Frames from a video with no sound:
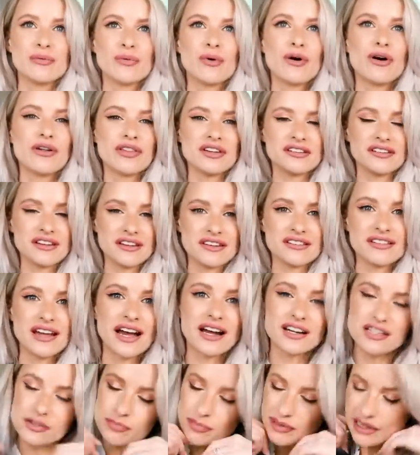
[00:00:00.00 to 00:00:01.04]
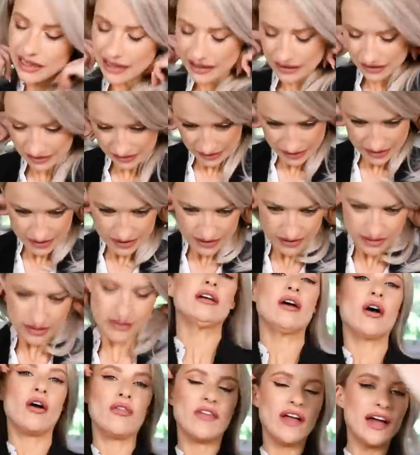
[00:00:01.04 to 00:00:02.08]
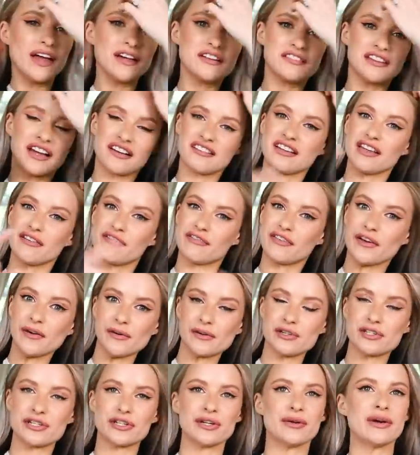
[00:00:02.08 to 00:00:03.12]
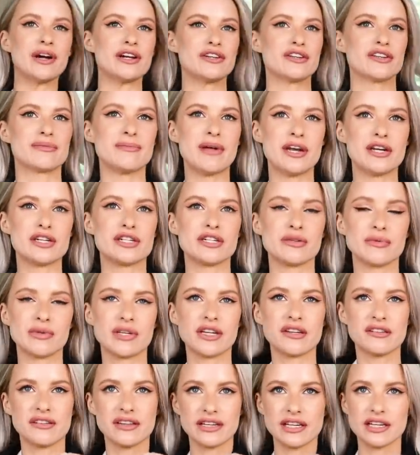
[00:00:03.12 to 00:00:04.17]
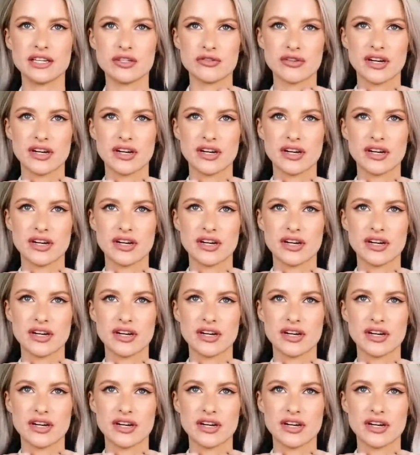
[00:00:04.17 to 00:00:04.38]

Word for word: wore this exact blazer on that exact same photo shoot I just mentioned with the slinky